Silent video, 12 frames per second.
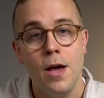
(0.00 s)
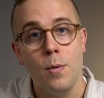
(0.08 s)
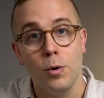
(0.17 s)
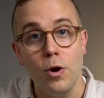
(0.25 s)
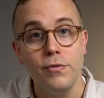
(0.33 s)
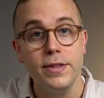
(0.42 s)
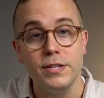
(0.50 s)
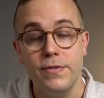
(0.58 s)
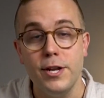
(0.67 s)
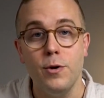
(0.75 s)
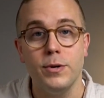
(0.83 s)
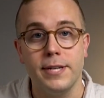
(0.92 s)
Well, hopefully this
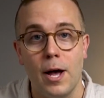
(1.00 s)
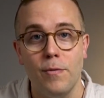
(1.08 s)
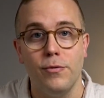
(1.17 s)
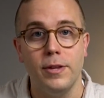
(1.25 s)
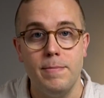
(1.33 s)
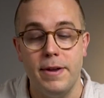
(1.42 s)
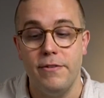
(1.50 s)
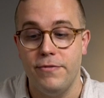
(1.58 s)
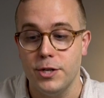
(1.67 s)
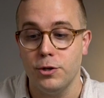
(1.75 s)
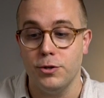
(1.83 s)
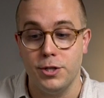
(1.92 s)
video was helpful and
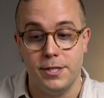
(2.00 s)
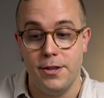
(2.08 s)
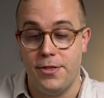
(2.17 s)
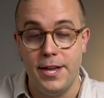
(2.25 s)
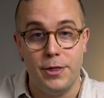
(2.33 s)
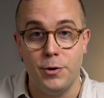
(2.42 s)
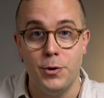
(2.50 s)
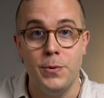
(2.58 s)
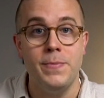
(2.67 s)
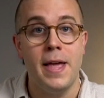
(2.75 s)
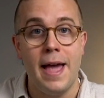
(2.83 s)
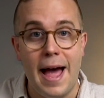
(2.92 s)
beneficial just to think through
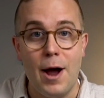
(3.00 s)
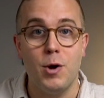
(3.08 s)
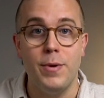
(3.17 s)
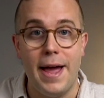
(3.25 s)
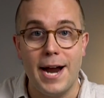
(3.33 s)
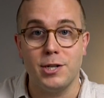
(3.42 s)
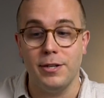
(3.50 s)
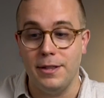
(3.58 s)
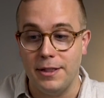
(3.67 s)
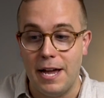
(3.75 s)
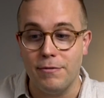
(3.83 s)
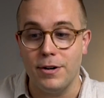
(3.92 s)
how can we actually
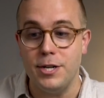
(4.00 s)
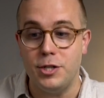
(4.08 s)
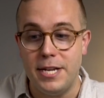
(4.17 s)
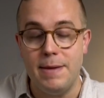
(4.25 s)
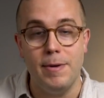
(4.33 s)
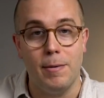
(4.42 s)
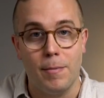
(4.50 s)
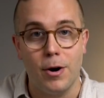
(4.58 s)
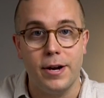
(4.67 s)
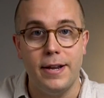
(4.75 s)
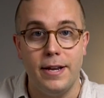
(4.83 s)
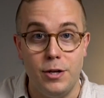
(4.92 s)
leverage email
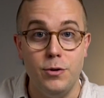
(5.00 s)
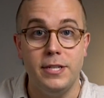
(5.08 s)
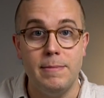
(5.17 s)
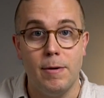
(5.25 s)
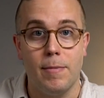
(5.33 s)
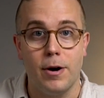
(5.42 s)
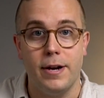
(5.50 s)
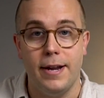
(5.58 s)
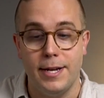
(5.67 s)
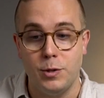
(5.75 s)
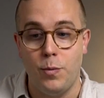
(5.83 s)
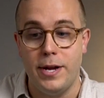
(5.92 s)
marketing and use email marketing
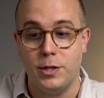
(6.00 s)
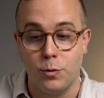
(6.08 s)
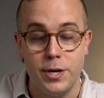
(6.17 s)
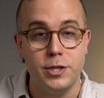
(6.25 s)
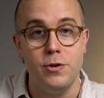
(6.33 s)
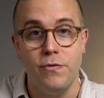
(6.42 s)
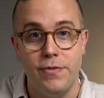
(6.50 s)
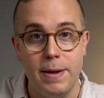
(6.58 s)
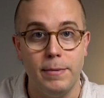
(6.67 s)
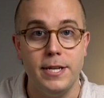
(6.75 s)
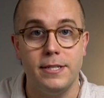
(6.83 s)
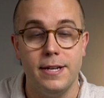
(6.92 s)
as a way to reach new
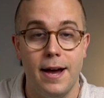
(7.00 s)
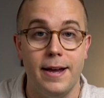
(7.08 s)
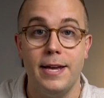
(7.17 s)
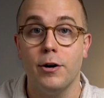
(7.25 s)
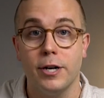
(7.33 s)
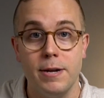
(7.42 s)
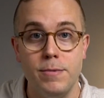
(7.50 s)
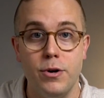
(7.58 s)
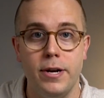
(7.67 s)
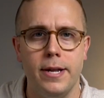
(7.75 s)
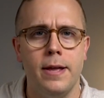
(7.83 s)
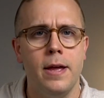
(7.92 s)
families in our
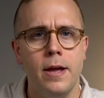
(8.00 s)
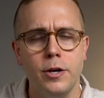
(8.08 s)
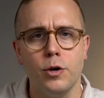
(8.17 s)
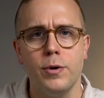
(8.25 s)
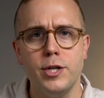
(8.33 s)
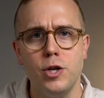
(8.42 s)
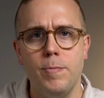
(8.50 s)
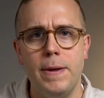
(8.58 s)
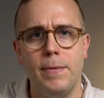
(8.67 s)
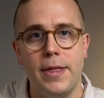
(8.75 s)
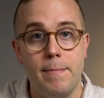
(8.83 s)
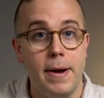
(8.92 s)
community, to reach new
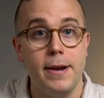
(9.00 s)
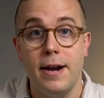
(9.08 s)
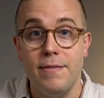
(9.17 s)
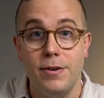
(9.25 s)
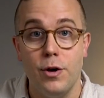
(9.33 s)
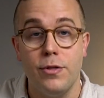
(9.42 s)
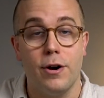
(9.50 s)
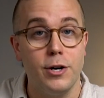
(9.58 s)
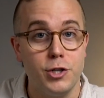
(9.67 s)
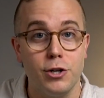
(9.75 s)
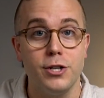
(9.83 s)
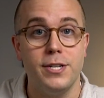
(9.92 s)
people that might not even know that our
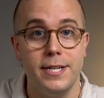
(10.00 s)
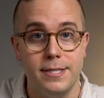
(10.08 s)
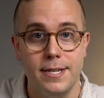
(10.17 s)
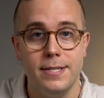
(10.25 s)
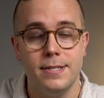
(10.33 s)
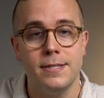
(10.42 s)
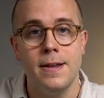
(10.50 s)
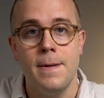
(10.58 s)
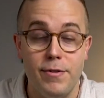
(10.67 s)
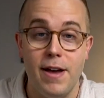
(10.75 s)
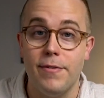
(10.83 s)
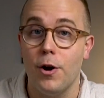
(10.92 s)
church exists.
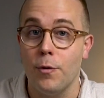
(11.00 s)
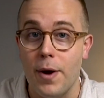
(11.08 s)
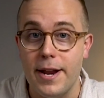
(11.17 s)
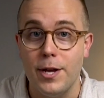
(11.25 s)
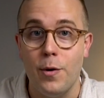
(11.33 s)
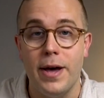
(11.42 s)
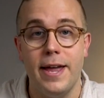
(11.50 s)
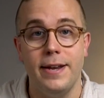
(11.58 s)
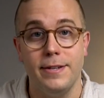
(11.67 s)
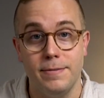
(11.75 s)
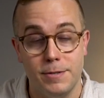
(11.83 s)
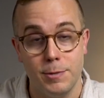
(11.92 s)
If you haven't already, go ahead
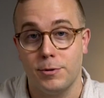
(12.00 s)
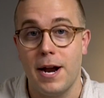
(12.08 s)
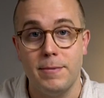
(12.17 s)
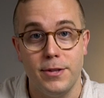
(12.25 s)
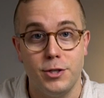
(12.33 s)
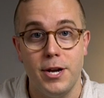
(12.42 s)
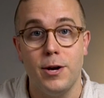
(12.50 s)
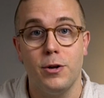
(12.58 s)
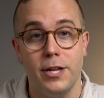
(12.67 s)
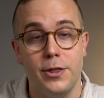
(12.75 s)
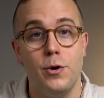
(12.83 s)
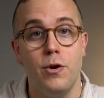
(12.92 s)
and subscribe to the channel,
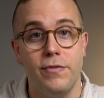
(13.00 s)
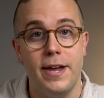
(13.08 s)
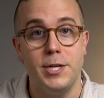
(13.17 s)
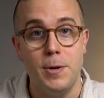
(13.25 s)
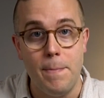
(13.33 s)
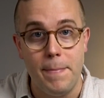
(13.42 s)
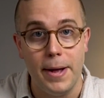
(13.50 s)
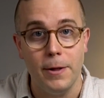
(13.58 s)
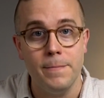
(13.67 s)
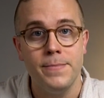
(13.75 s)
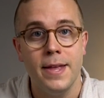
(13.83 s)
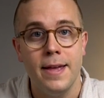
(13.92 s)
click the notification bell,